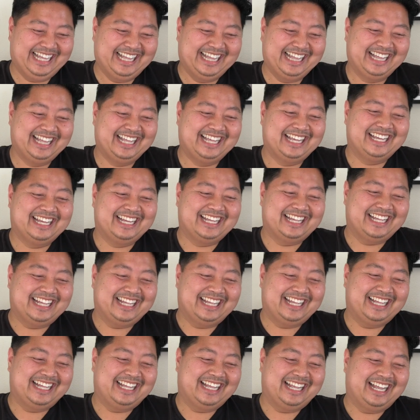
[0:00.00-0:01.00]
I
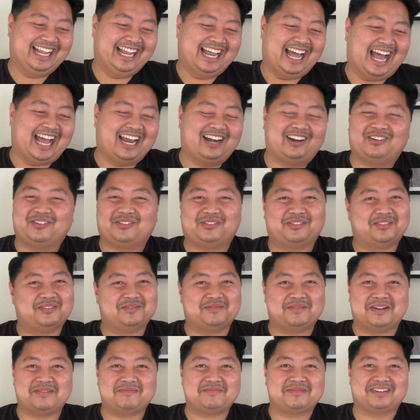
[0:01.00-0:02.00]
don't
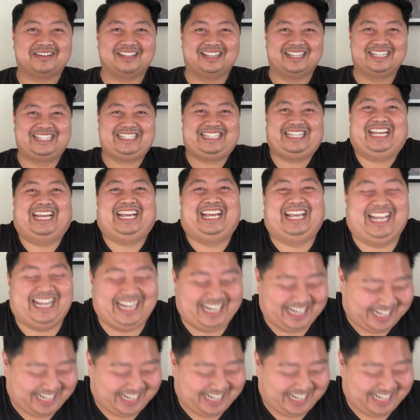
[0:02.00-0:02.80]
remember this scene.